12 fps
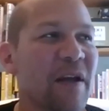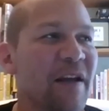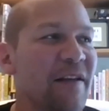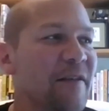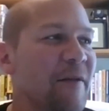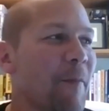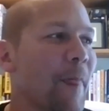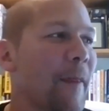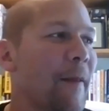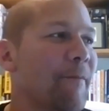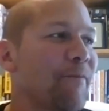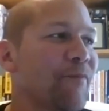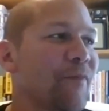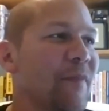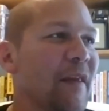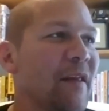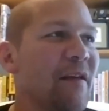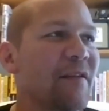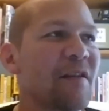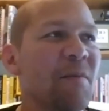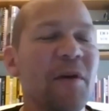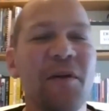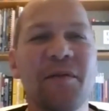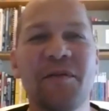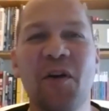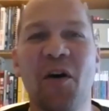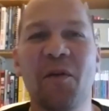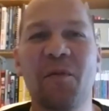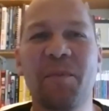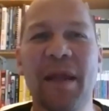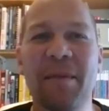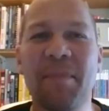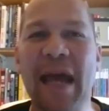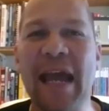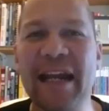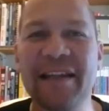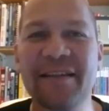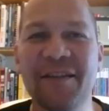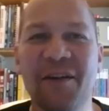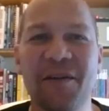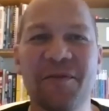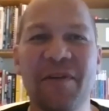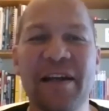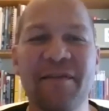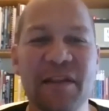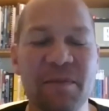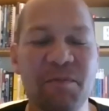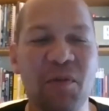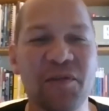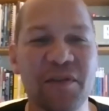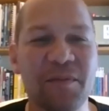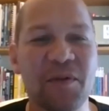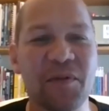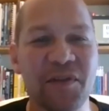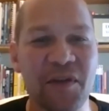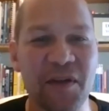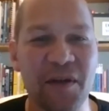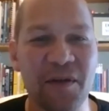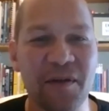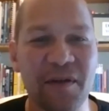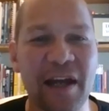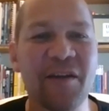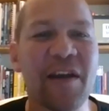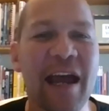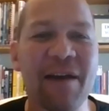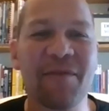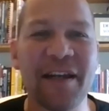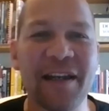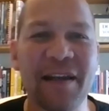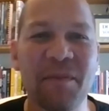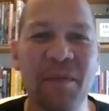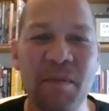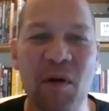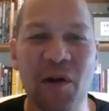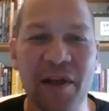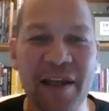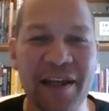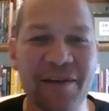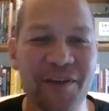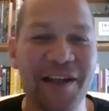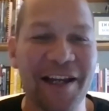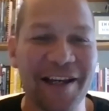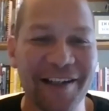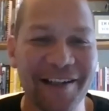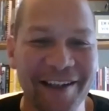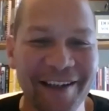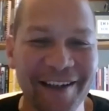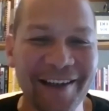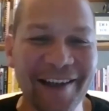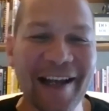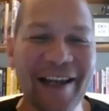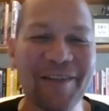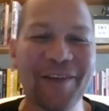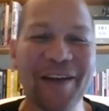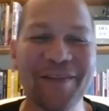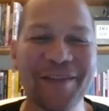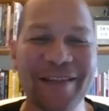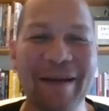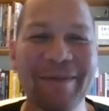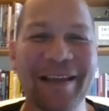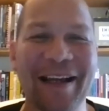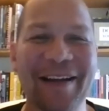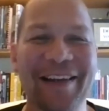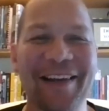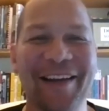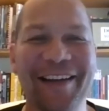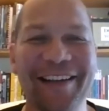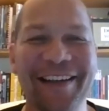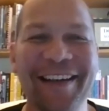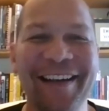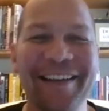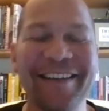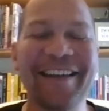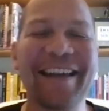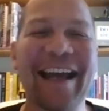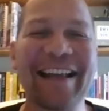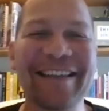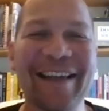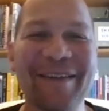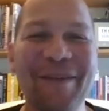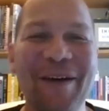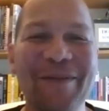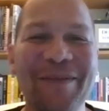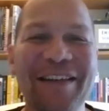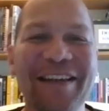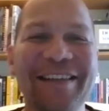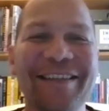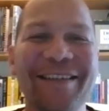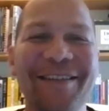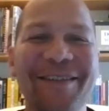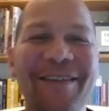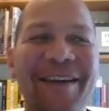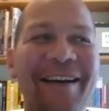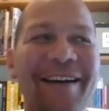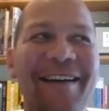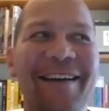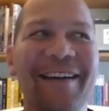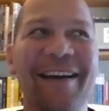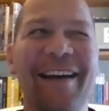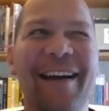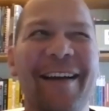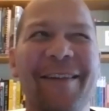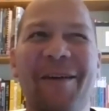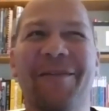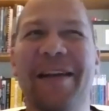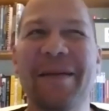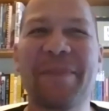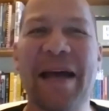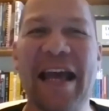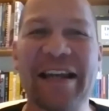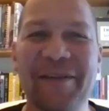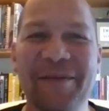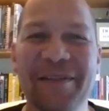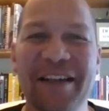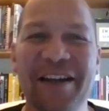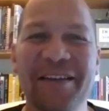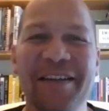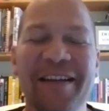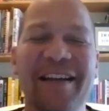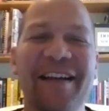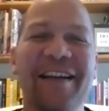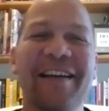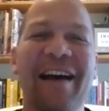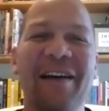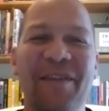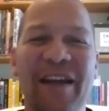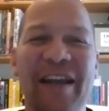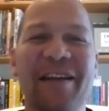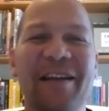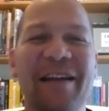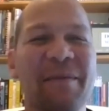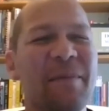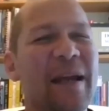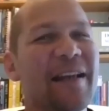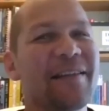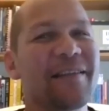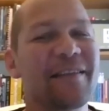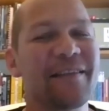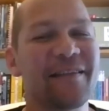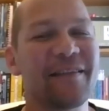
because someone who's not being paid is not really responsible to you. And you can't really give them a bollocking if you need, like if they've stepped out the line, you can't tell them off because you are not really paying them. So I think it makes,